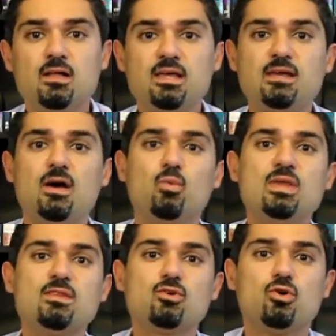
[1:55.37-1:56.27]
Then
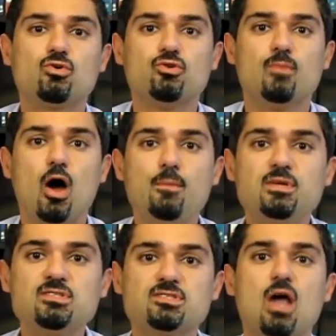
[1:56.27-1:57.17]
when the courtroom
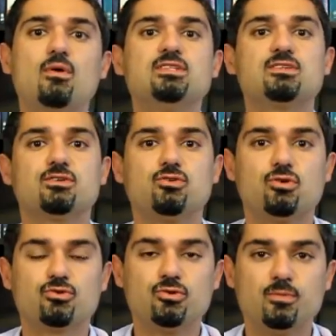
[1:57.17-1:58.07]
opens, go into the
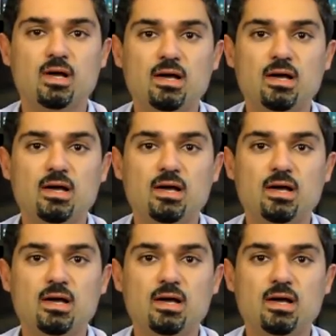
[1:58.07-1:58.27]
courtroom.